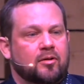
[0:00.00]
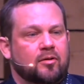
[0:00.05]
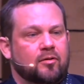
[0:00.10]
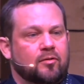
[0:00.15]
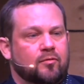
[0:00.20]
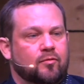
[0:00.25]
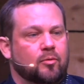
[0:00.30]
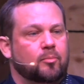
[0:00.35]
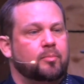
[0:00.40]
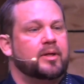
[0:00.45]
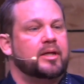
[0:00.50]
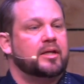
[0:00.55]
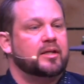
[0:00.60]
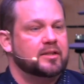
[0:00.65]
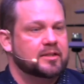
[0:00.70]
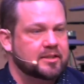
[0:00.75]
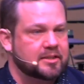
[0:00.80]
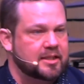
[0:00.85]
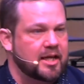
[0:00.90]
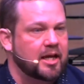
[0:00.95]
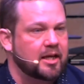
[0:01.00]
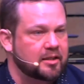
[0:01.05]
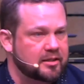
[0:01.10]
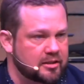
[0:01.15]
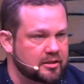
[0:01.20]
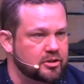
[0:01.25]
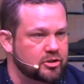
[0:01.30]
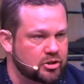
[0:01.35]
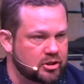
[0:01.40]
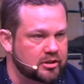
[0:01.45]
for being a saint
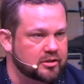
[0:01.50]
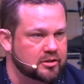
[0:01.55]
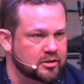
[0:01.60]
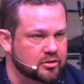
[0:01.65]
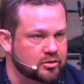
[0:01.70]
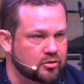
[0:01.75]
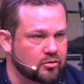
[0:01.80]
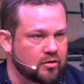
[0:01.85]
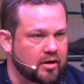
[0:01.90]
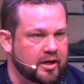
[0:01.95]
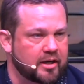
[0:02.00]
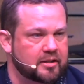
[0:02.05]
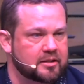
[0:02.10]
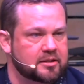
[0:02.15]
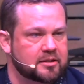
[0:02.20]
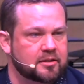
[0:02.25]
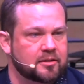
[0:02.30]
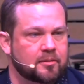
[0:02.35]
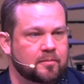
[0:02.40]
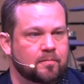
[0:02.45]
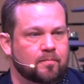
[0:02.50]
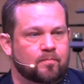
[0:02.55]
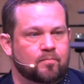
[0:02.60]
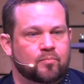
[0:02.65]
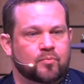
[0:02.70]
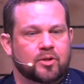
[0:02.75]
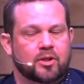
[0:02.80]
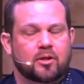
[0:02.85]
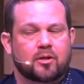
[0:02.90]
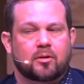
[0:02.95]
in Jesus Christ.
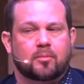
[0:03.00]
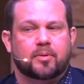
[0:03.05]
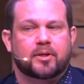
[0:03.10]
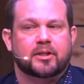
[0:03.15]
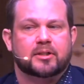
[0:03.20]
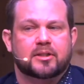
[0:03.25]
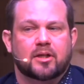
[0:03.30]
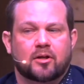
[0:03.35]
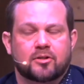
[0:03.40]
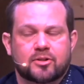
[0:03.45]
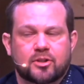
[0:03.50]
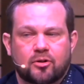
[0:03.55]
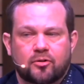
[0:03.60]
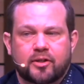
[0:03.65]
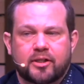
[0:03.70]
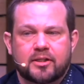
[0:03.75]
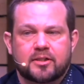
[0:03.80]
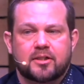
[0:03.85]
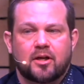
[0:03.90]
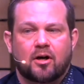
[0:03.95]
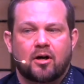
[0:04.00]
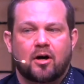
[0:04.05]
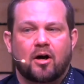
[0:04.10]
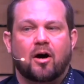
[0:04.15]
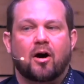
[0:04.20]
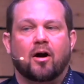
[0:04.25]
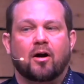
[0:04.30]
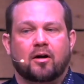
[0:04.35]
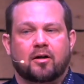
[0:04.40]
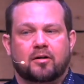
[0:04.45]
But it's also his
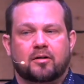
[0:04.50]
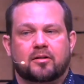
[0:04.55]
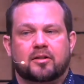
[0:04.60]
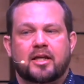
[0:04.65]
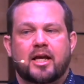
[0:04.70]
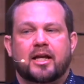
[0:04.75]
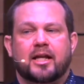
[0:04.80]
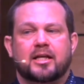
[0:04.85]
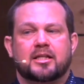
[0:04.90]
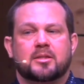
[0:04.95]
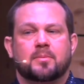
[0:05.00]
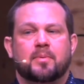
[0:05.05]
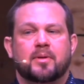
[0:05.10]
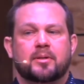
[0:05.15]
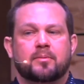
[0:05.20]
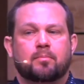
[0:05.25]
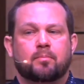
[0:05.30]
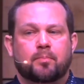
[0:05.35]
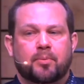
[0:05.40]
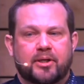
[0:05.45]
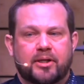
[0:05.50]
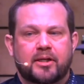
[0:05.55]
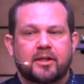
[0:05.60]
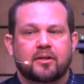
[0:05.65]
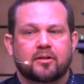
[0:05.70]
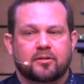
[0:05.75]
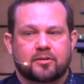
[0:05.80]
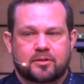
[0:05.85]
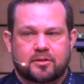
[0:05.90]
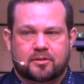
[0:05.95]
heart that has been
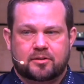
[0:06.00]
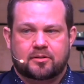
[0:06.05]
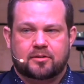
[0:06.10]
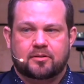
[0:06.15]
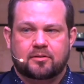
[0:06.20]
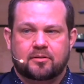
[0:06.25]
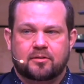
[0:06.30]
pierced.